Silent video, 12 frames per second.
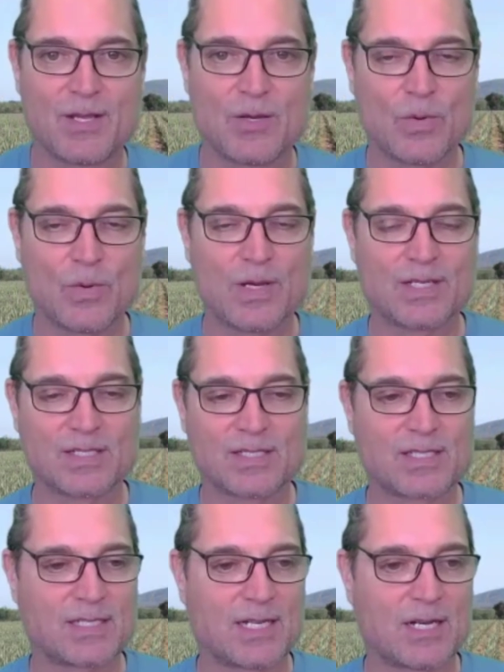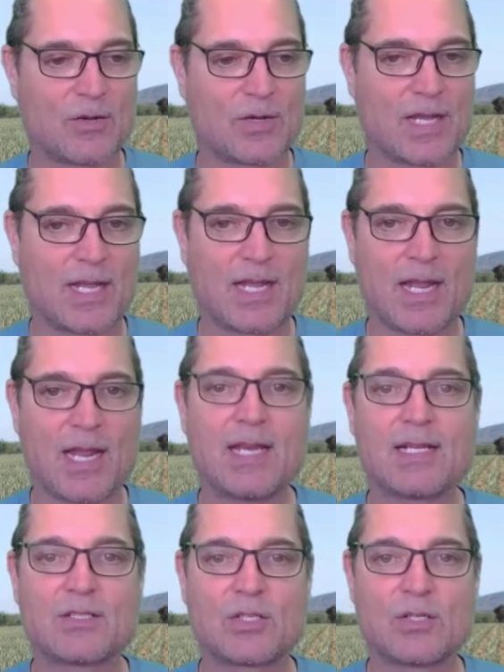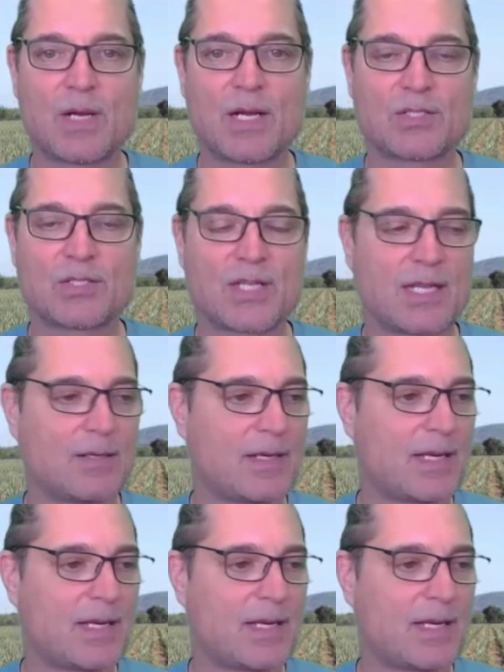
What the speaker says: was, eating too much and